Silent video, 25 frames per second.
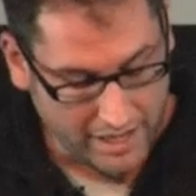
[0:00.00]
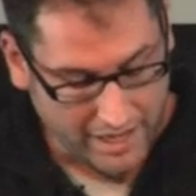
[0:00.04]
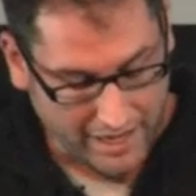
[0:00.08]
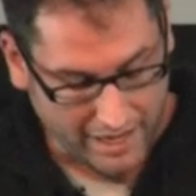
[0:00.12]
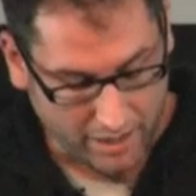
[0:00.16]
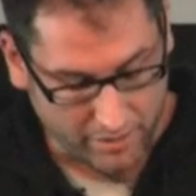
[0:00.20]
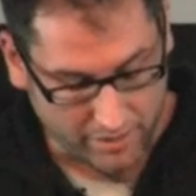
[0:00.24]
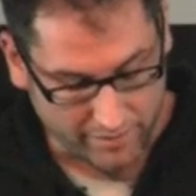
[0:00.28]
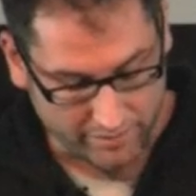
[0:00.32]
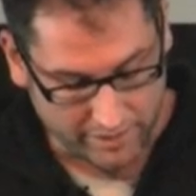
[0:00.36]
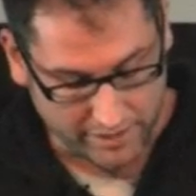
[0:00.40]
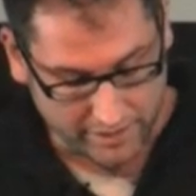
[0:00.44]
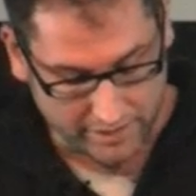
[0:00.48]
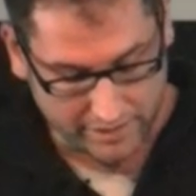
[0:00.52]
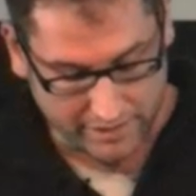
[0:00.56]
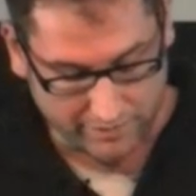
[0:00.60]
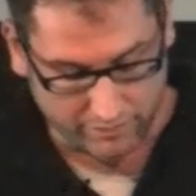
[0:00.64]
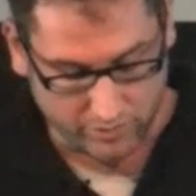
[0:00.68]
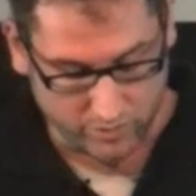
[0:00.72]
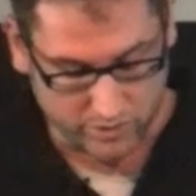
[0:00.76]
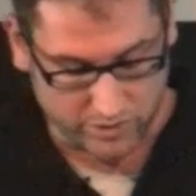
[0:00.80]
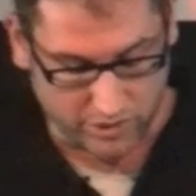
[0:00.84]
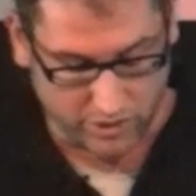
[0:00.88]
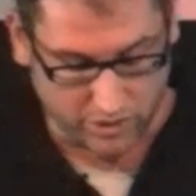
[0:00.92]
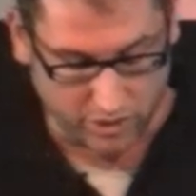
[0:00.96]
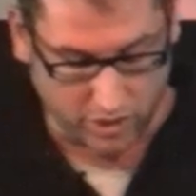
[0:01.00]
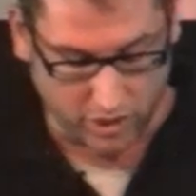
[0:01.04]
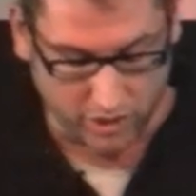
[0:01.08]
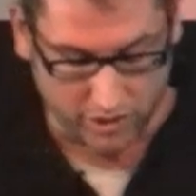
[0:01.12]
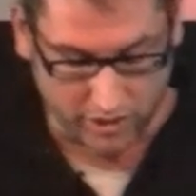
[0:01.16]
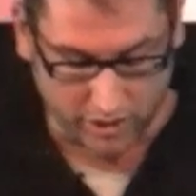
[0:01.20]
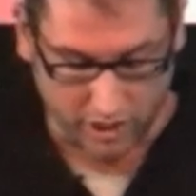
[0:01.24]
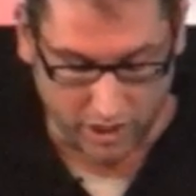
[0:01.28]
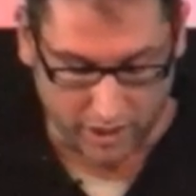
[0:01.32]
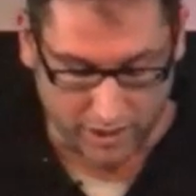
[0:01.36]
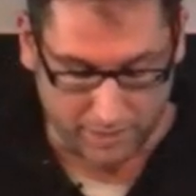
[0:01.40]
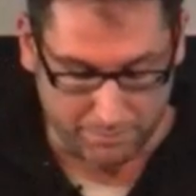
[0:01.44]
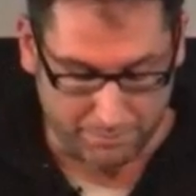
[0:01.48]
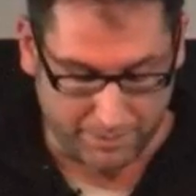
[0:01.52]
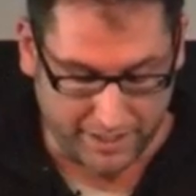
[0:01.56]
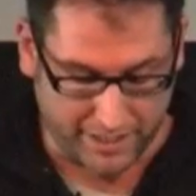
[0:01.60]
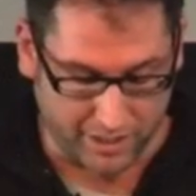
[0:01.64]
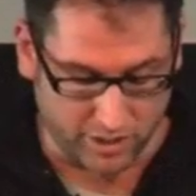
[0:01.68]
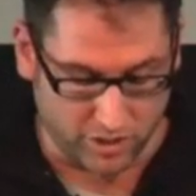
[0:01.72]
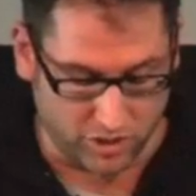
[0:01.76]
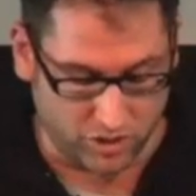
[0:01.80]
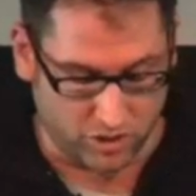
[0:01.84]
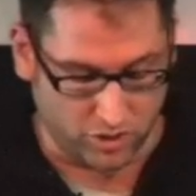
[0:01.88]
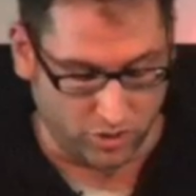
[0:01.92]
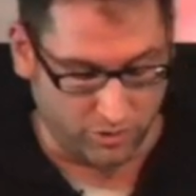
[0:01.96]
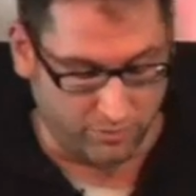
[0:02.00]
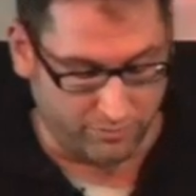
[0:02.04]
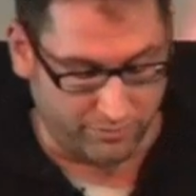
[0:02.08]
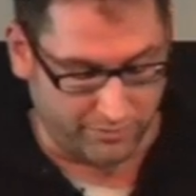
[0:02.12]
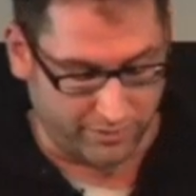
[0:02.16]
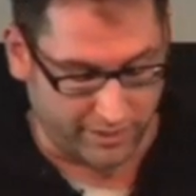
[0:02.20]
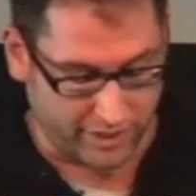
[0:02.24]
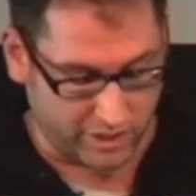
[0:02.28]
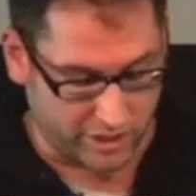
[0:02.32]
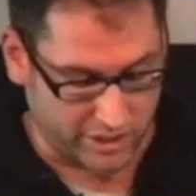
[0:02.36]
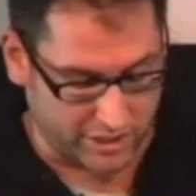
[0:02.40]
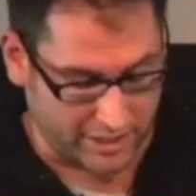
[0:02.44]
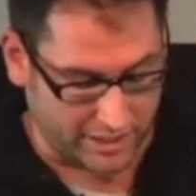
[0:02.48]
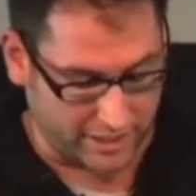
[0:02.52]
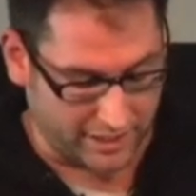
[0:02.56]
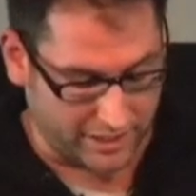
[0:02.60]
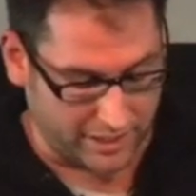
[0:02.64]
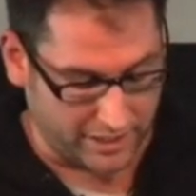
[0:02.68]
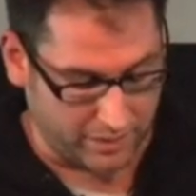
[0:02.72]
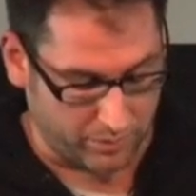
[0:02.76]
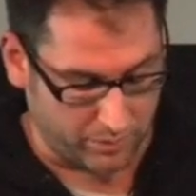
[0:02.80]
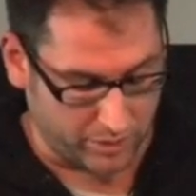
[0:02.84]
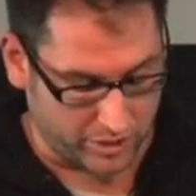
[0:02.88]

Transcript: However, they've also got the kind of pinch zoom functionality,